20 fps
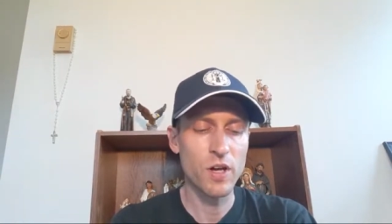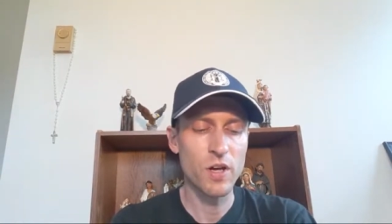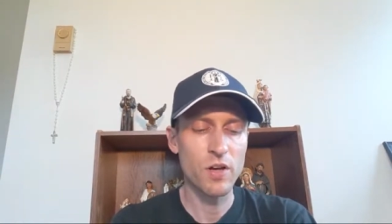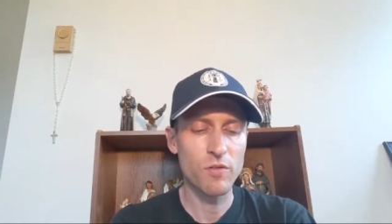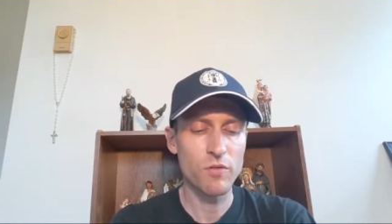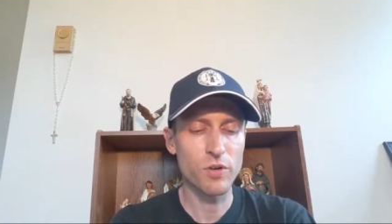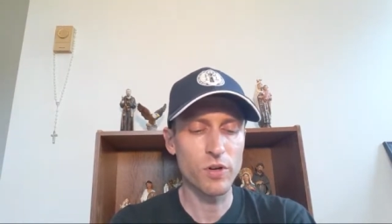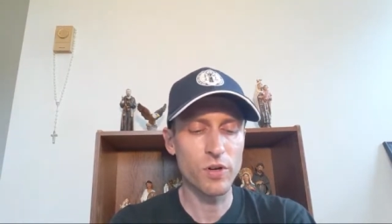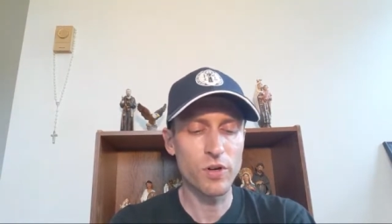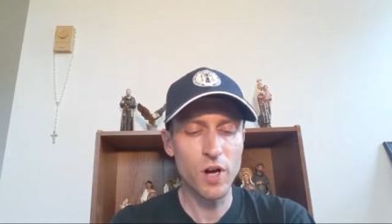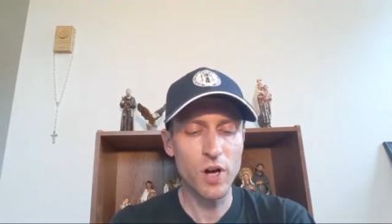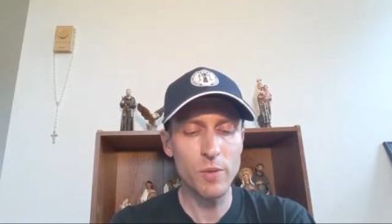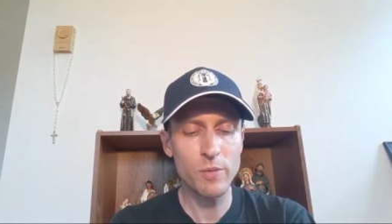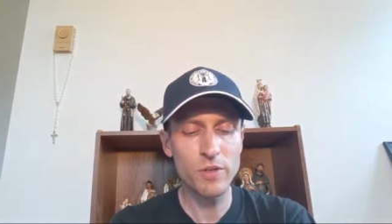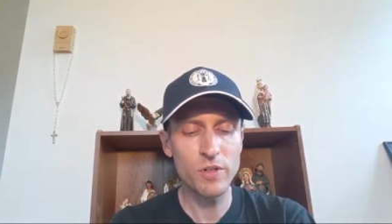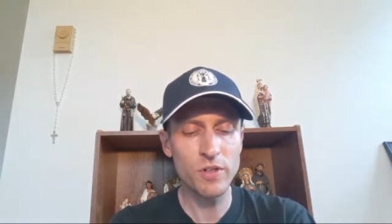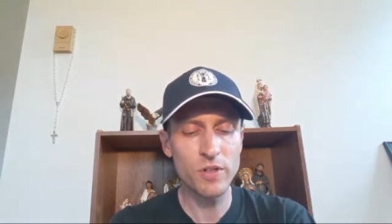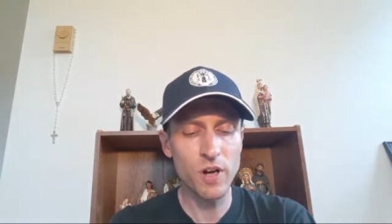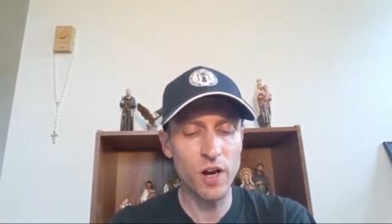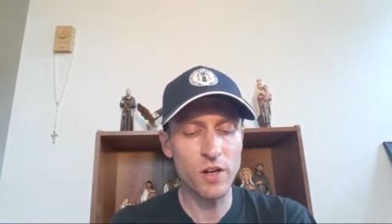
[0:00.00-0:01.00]
for a
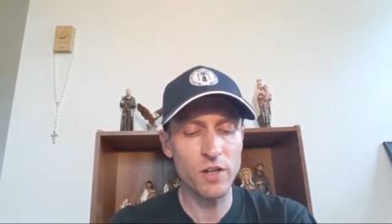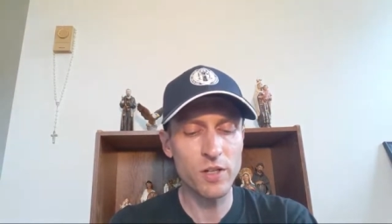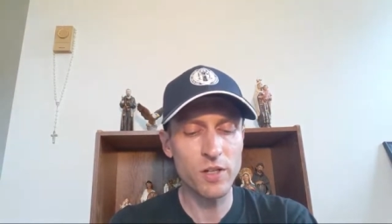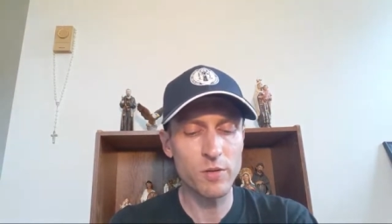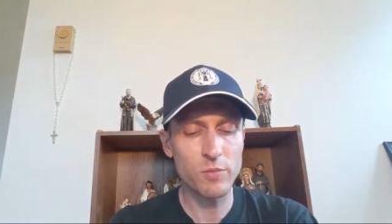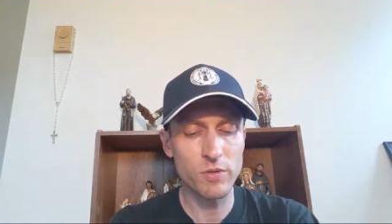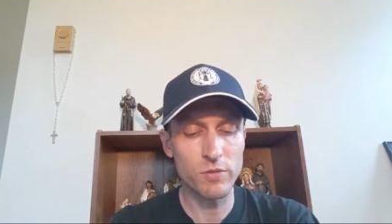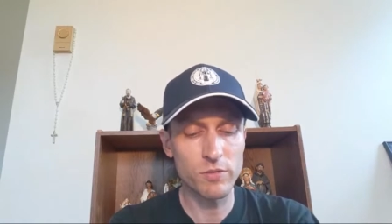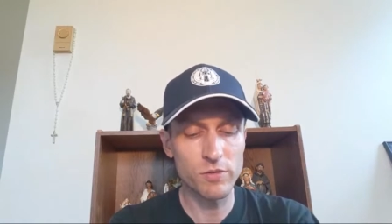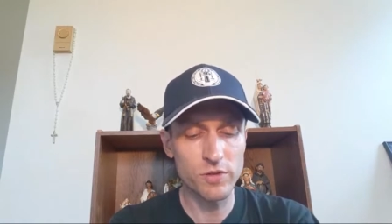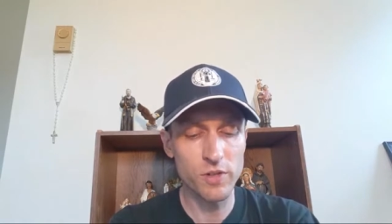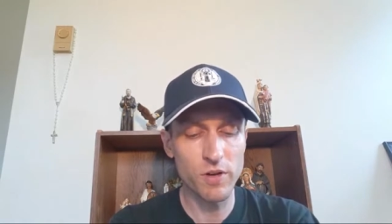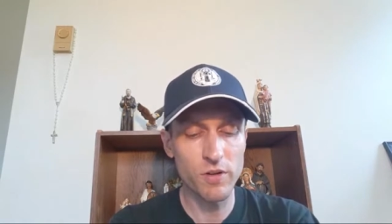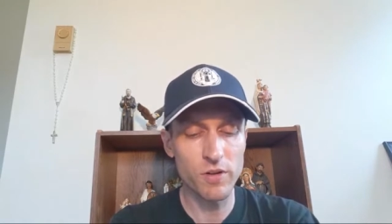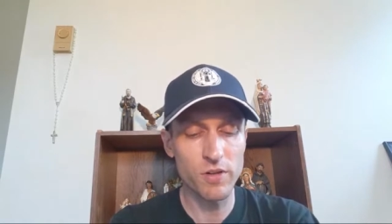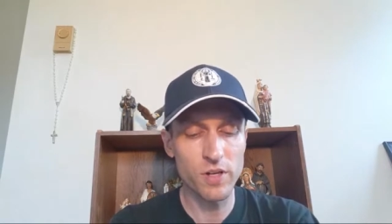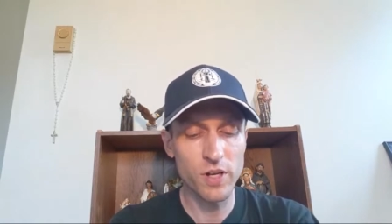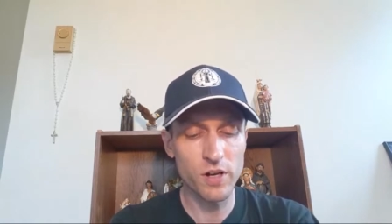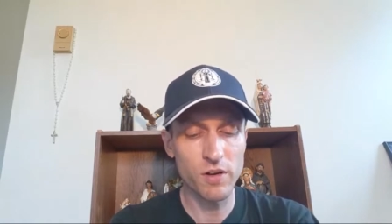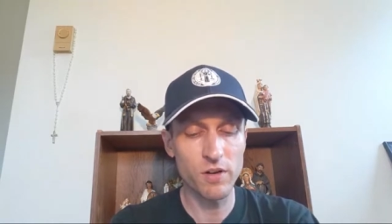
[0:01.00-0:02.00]
common document of
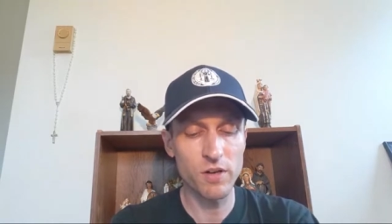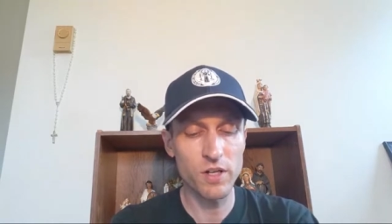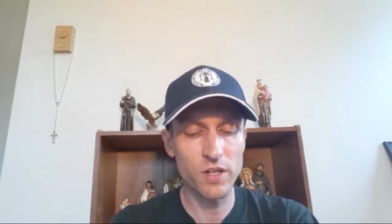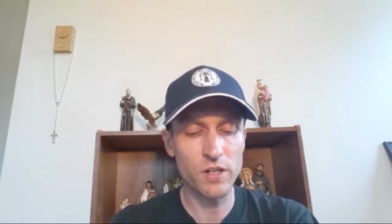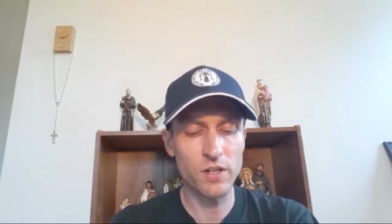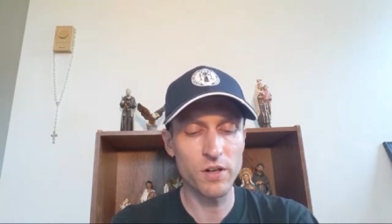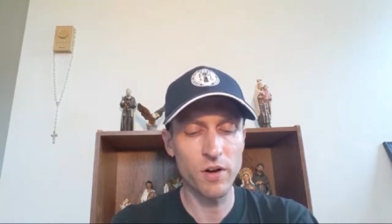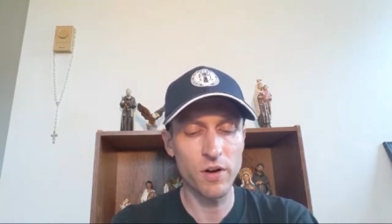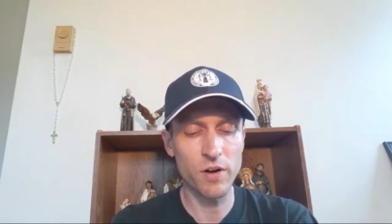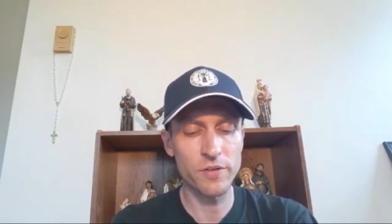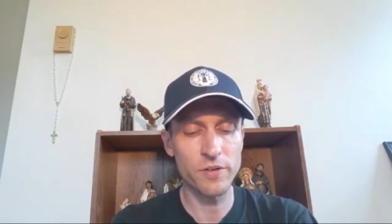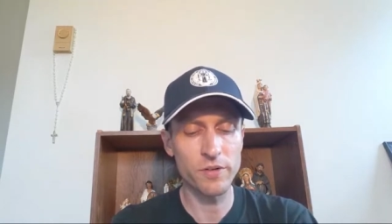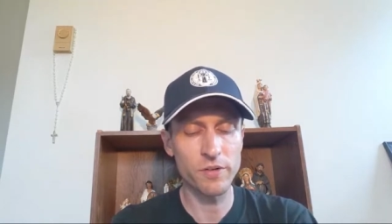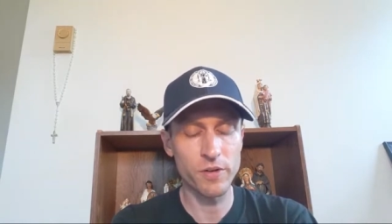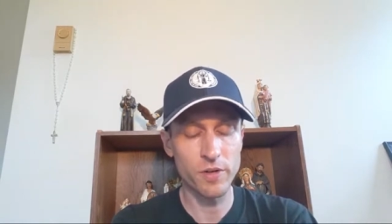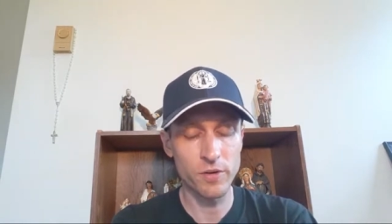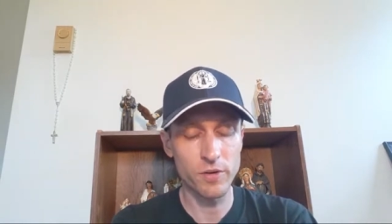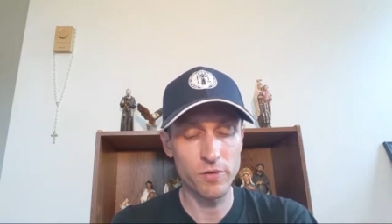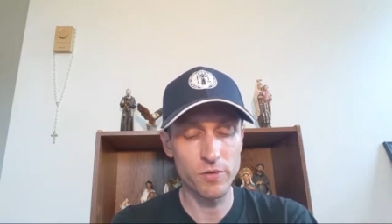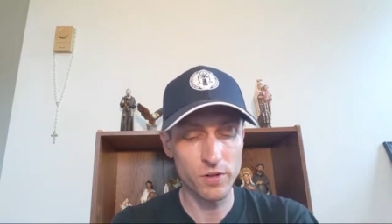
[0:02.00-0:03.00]
solidarity on
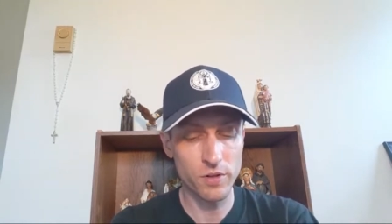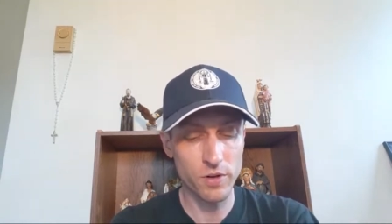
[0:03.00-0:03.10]
their own?